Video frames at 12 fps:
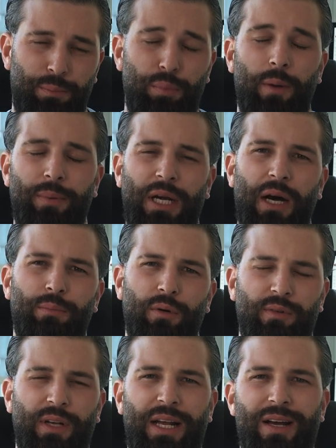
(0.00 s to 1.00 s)
popping up
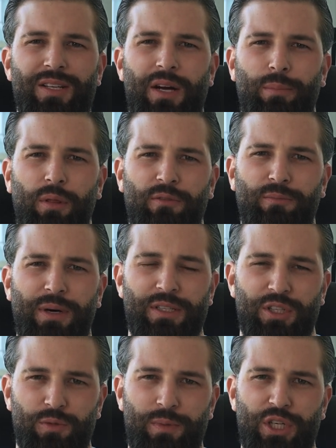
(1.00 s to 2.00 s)
over the last couple of
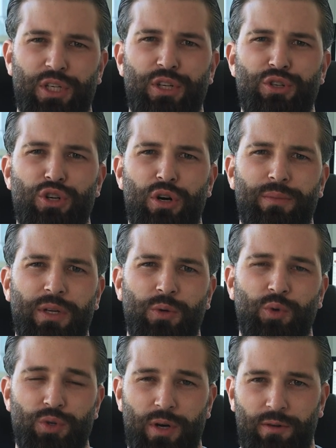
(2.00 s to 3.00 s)
months, especially in Germany,
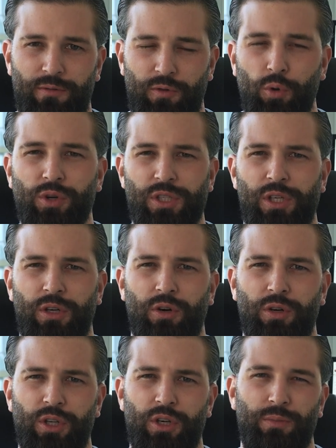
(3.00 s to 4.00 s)
which we are focusing
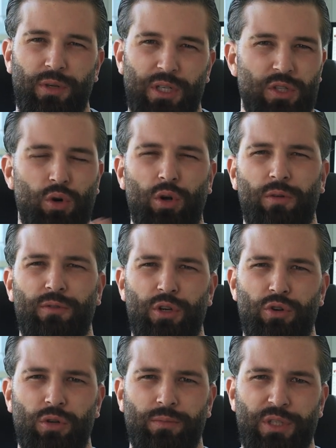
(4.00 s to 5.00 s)
on here, but it's all over
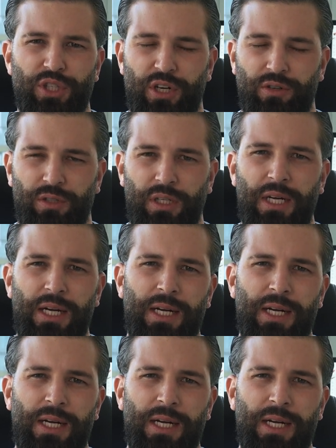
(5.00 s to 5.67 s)
Europe in general,